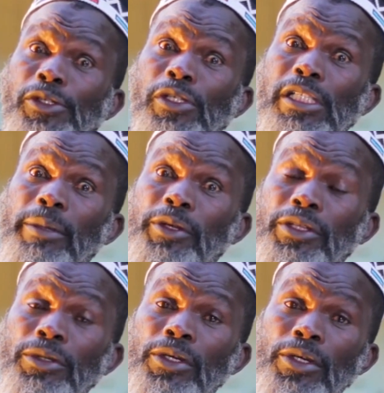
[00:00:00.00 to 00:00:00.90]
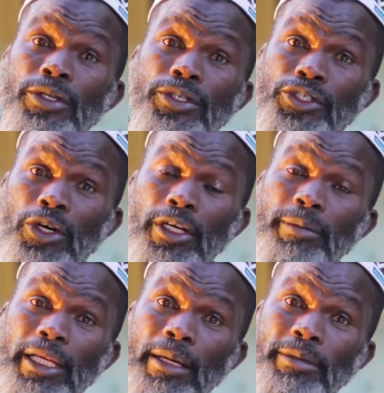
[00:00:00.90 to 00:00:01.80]
wants to sleep with you, show
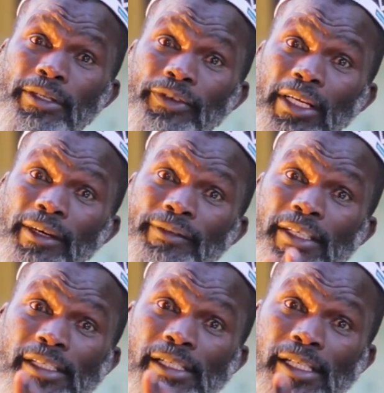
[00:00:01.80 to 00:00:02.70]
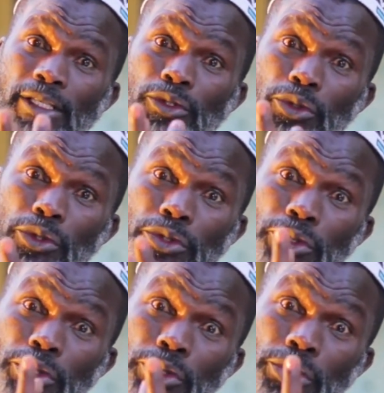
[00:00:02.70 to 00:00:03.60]
him an empty finger first and say, turu,
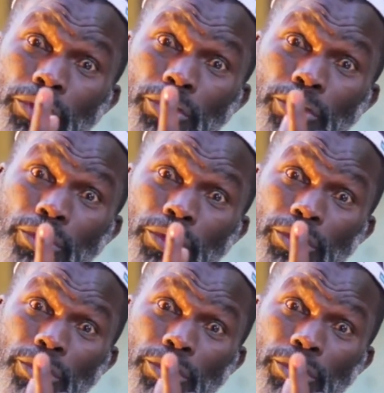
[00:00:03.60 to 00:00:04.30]
turu,